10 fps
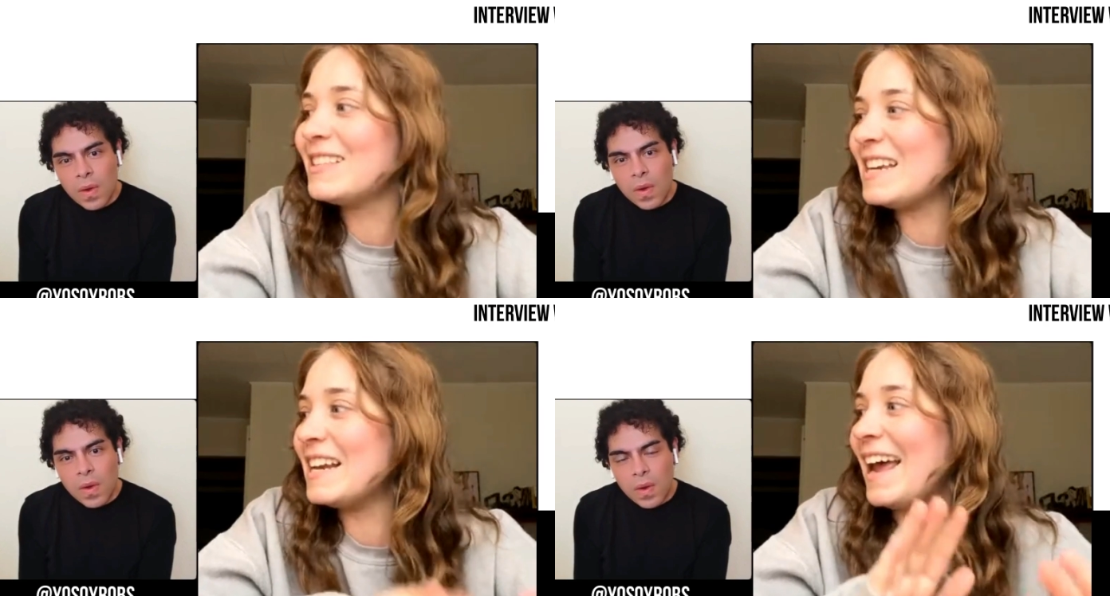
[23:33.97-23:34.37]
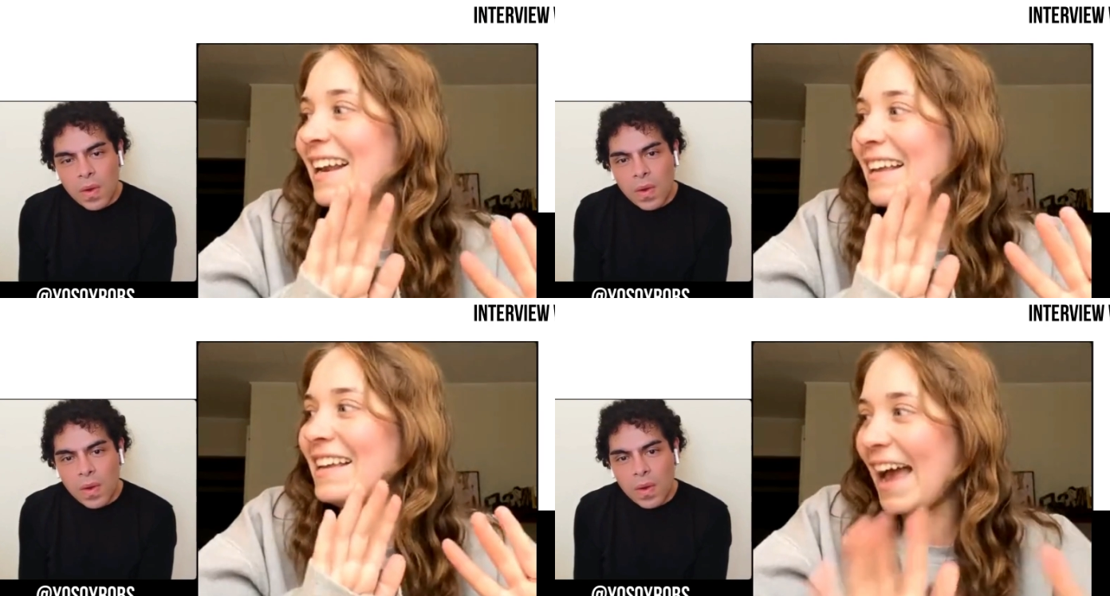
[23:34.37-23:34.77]
Speaker 1: seen
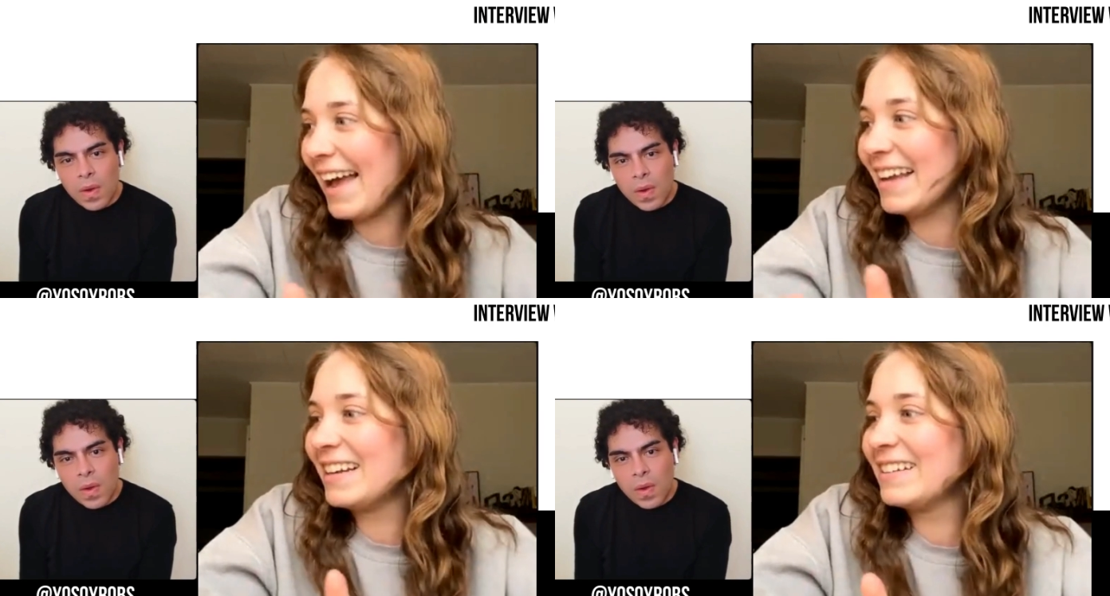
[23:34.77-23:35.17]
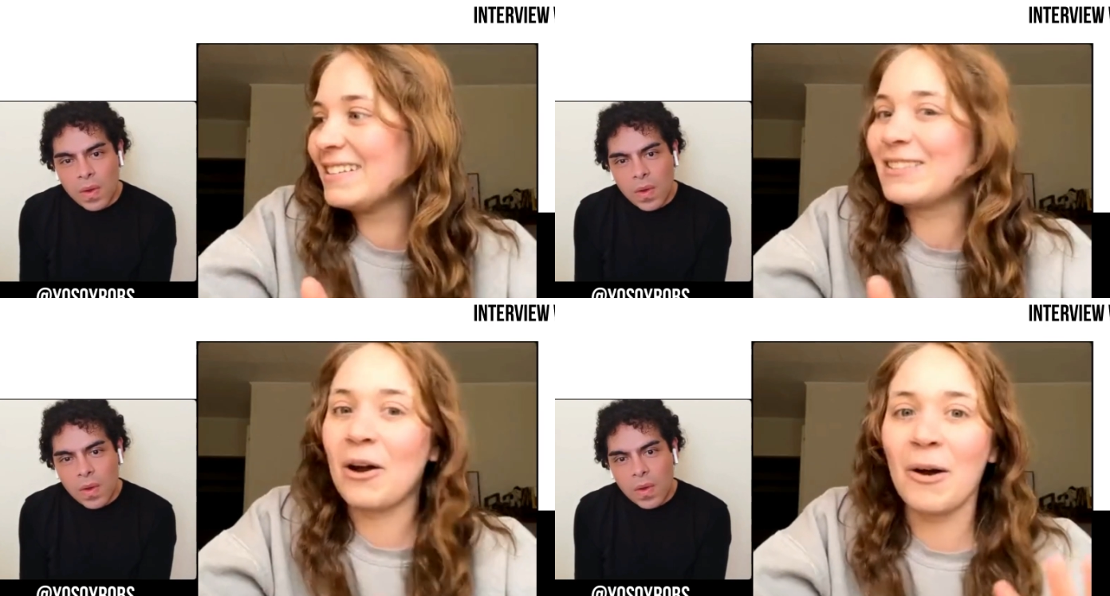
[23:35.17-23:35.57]
any yet,
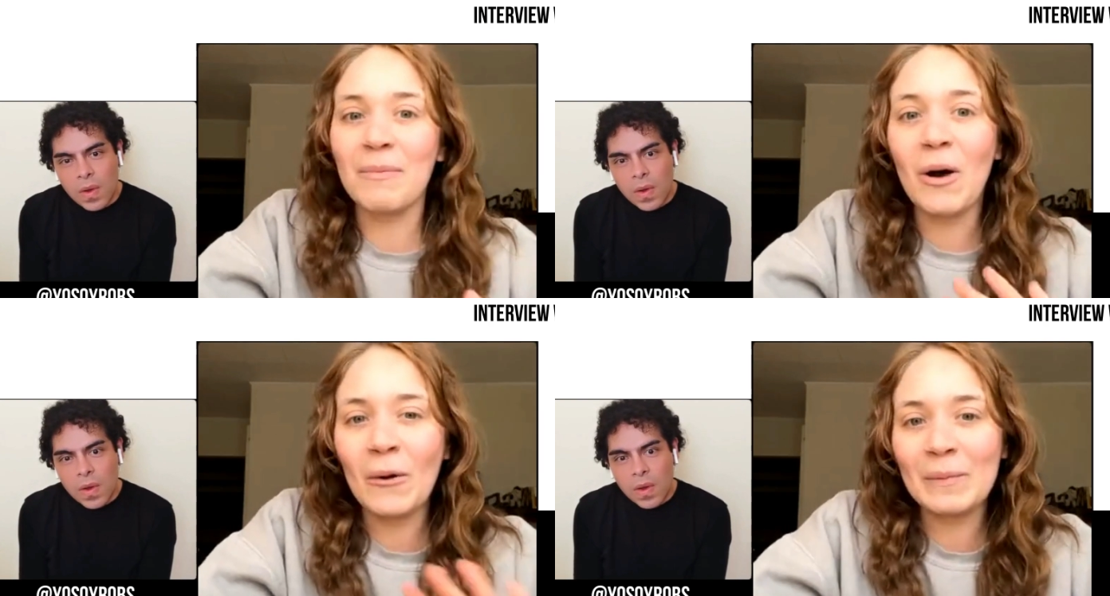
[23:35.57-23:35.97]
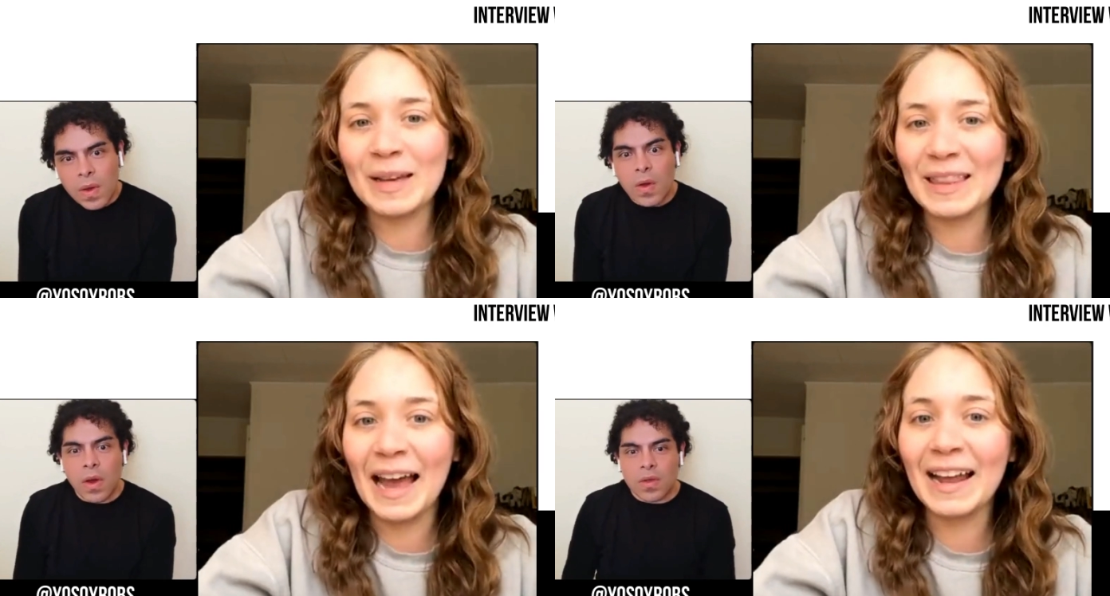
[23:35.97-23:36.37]
so I'm
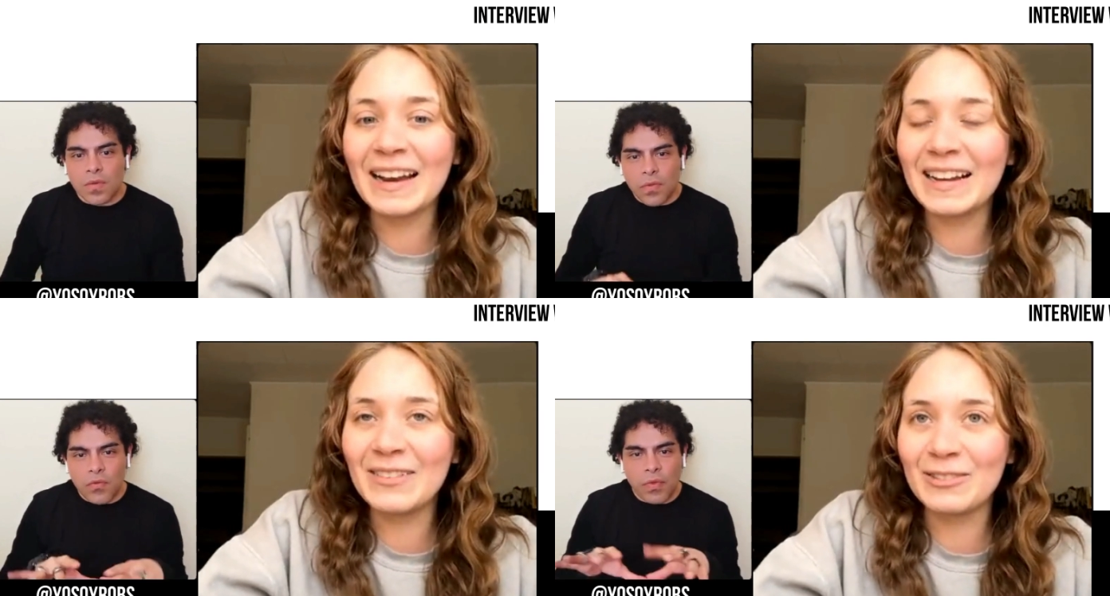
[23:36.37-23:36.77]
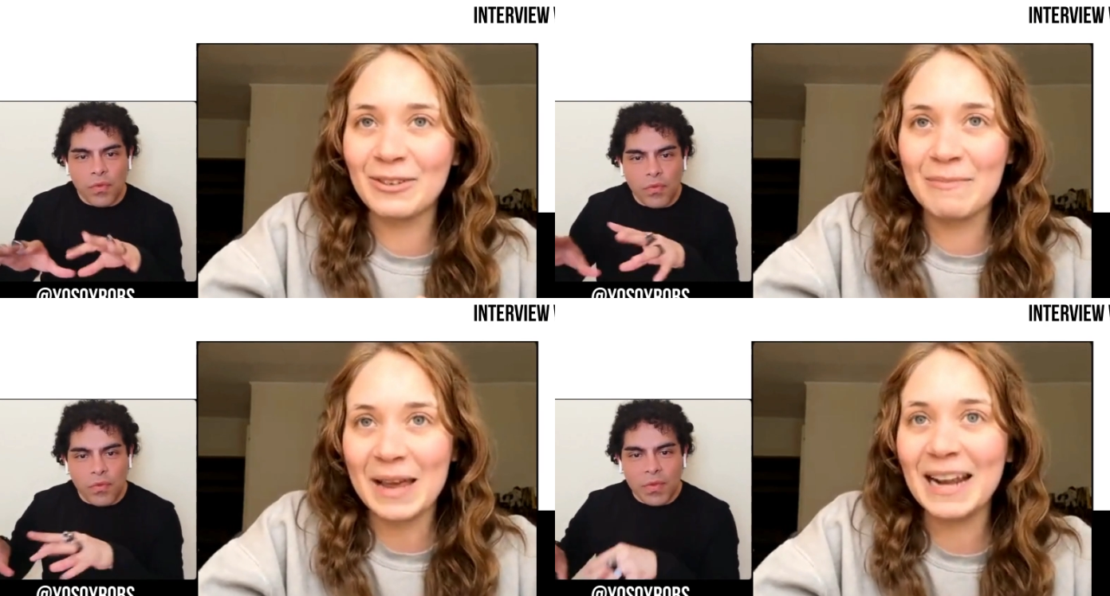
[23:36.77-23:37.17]
hoping that okay.
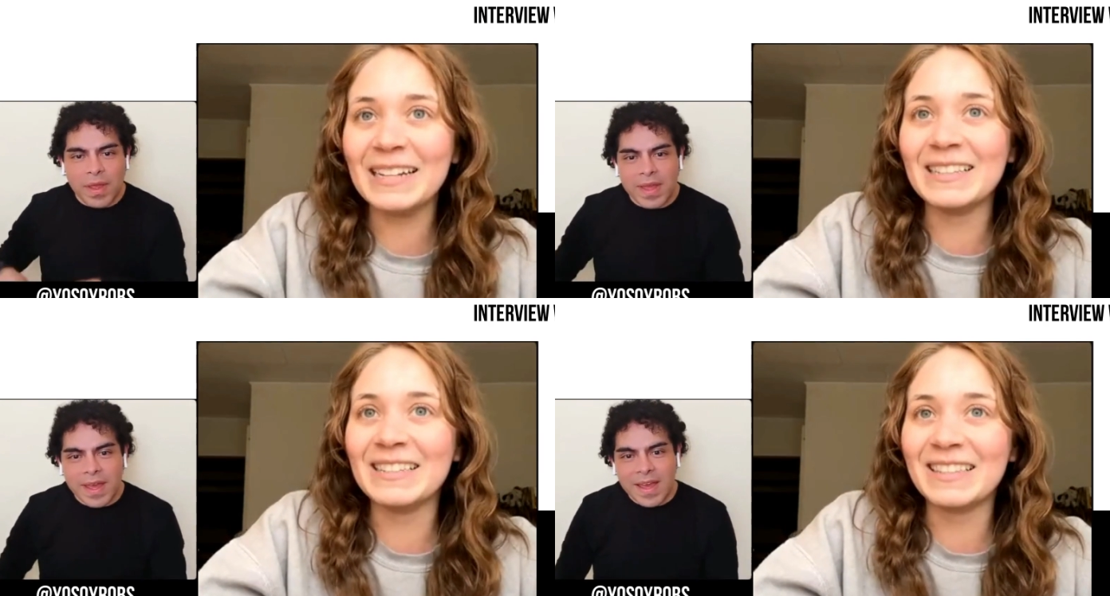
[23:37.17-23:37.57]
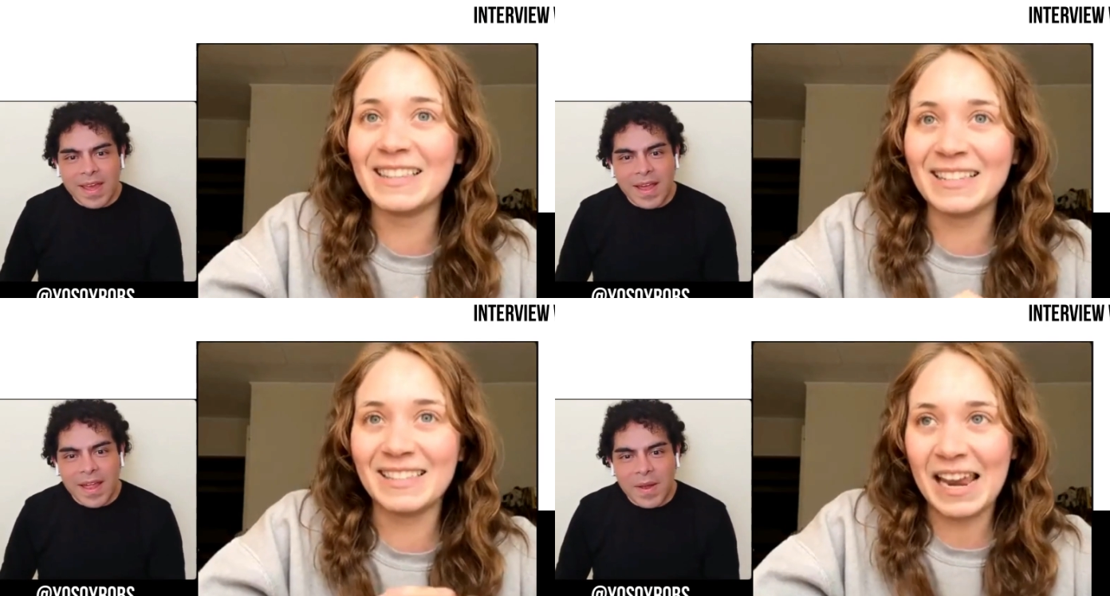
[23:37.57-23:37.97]
it's the
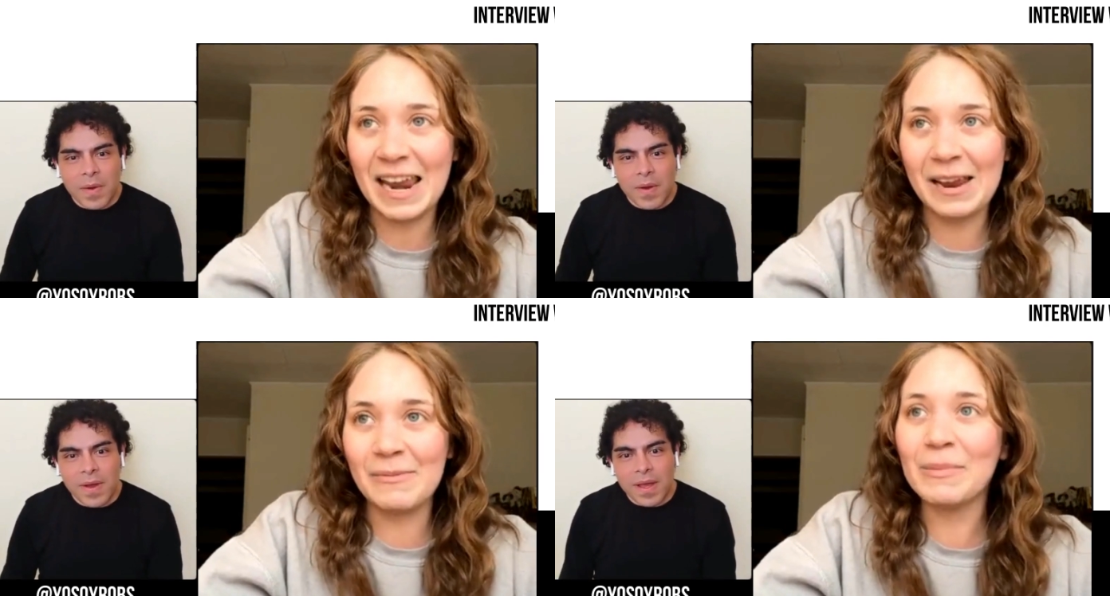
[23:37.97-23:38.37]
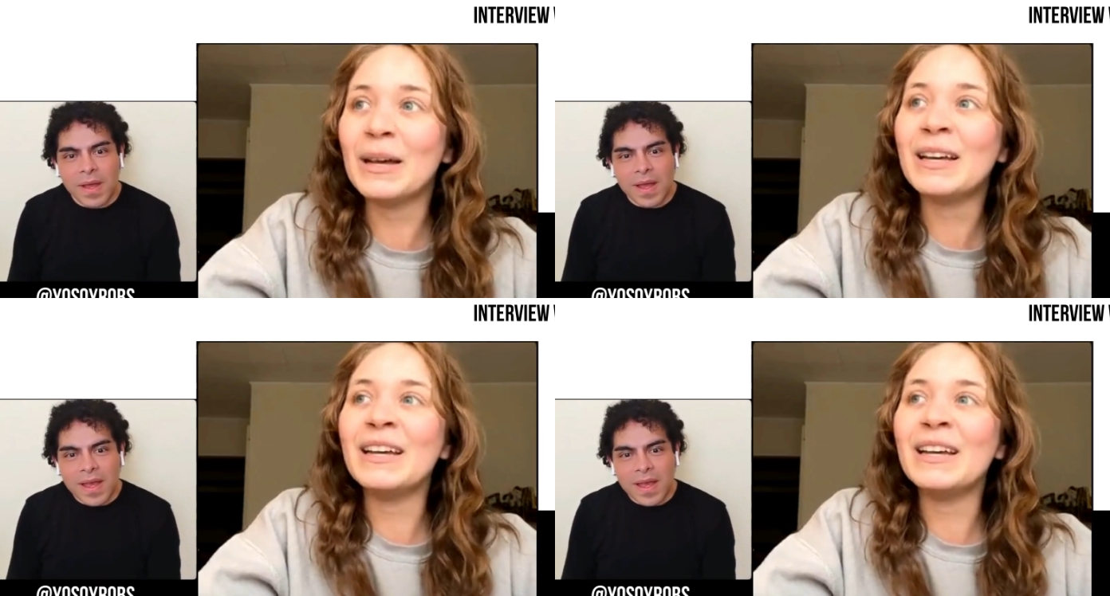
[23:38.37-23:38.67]
same.